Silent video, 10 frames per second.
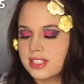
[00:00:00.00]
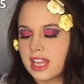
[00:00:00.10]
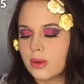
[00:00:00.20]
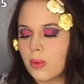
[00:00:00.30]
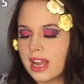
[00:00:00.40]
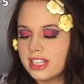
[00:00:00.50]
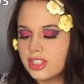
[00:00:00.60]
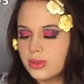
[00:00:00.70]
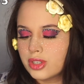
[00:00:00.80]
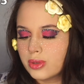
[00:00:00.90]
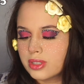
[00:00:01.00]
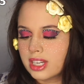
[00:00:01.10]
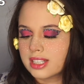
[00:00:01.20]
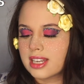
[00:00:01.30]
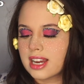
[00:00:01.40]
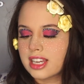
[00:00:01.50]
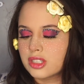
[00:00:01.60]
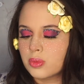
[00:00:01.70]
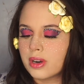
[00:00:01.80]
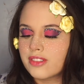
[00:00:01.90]
said, why did you choose TikTok
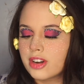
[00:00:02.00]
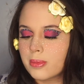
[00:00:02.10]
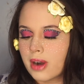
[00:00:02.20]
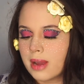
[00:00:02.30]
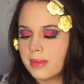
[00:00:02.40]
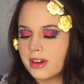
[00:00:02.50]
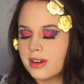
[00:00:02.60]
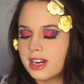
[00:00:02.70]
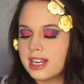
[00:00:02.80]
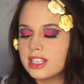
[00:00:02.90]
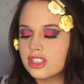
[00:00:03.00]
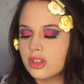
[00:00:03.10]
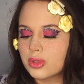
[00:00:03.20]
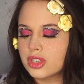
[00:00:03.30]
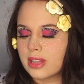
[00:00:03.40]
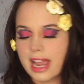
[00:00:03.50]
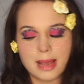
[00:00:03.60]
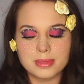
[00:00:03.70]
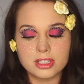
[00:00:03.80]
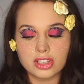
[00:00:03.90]
as one of your primary social
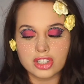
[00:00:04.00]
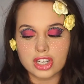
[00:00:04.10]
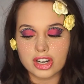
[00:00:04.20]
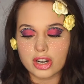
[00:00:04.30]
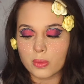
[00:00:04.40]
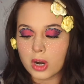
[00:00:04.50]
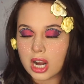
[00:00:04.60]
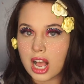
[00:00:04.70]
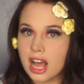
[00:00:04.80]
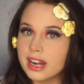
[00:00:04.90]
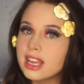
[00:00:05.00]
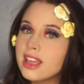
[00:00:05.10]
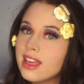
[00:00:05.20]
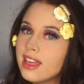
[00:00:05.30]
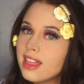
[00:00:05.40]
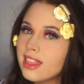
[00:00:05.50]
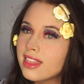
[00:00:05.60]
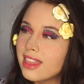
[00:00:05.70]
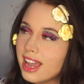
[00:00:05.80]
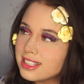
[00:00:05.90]
apps to share your work on?
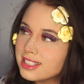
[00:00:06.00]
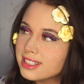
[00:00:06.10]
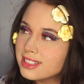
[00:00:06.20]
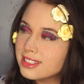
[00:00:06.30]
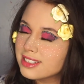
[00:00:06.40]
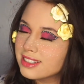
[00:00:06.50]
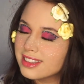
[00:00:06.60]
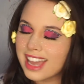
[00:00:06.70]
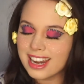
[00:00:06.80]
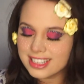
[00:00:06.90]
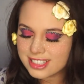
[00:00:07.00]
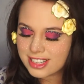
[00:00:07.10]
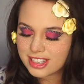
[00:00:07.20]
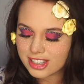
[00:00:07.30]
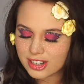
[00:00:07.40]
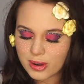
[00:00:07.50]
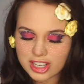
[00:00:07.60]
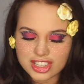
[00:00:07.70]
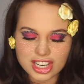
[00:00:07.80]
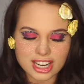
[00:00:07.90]
That is a good
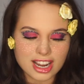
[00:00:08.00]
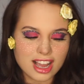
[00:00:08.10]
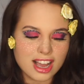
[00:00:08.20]
question.